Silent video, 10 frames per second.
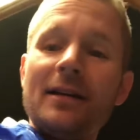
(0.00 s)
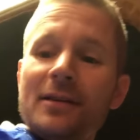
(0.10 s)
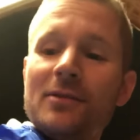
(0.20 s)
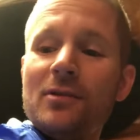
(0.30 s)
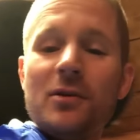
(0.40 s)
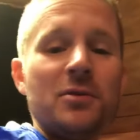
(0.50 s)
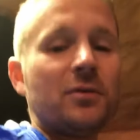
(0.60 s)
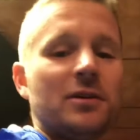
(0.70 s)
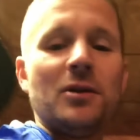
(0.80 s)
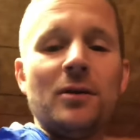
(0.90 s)
You know you
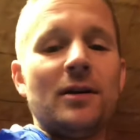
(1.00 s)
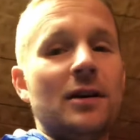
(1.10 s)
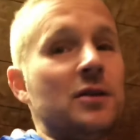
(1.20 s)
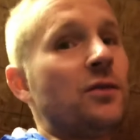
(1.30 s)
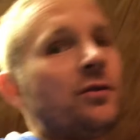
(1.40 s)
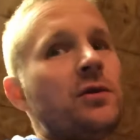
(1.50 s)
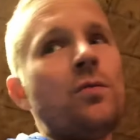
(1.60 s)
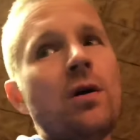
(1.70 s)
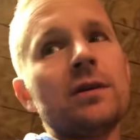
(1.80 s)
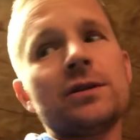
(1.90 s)
can do it, and you know you
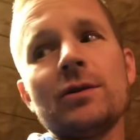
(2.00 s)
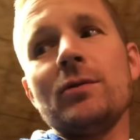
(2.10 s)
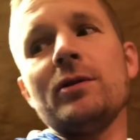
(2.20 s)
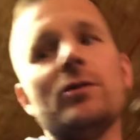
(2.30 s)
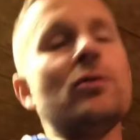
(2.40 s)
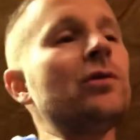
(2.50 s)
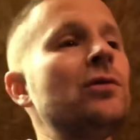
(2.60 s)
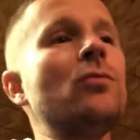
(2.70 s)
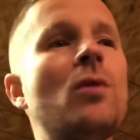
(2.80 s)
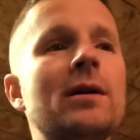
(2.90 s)
want to. You know
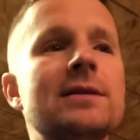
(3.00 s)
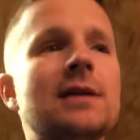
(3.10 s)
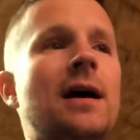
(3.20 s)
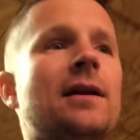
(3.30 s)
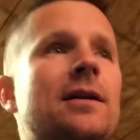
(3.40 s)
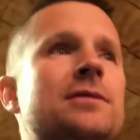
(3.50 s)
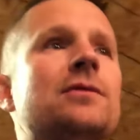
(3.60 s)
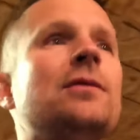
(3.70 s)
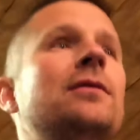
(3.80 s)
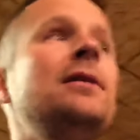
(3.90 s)
you want a side
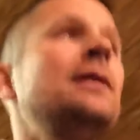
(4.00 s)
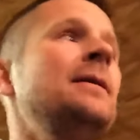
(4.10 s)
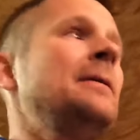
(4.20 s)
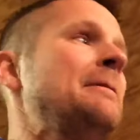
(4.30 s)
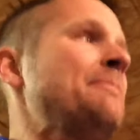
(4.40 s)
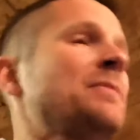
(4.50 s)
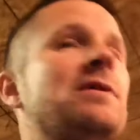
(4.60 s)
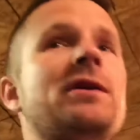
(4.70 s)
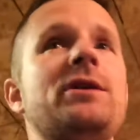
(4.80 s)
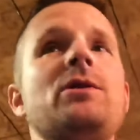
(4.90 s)
hustle
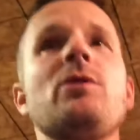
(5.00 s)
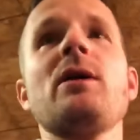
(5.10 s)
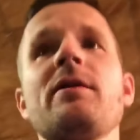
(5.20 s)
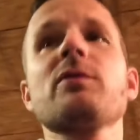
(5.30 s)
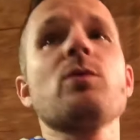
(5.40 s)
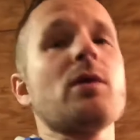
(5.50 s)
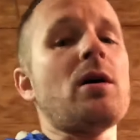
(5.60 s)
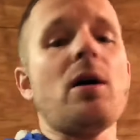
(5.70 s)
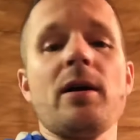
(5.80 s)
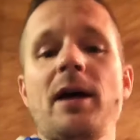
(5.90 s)
that you don't have to work
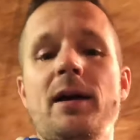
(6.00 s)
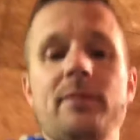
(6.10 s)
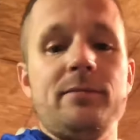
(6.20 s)
hard at.